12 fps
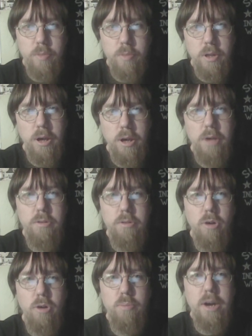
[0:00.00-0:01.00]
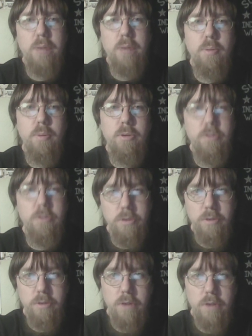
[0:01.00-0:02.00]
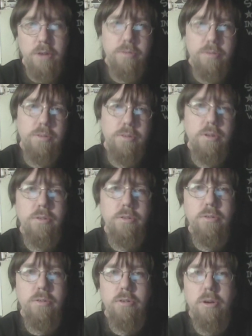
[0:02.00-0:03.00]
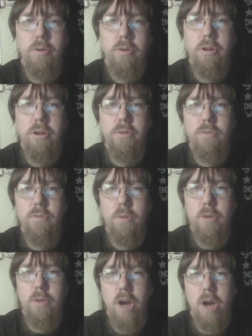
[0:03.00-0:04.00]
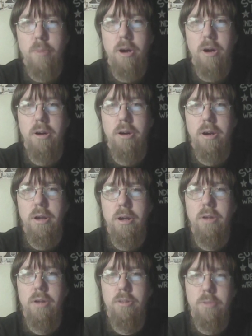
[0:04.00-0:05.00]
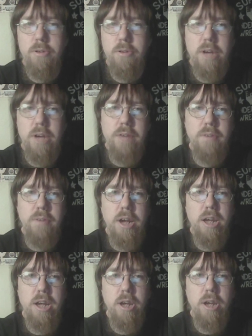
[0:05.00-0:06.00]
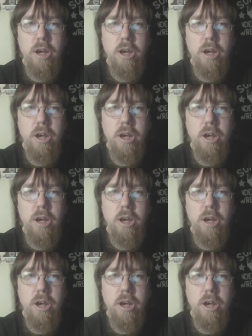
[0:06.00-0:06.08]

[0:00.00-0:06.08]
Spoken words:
So Brian Pillman Jr. lost to Chuck O'Neal from an armbar submission after a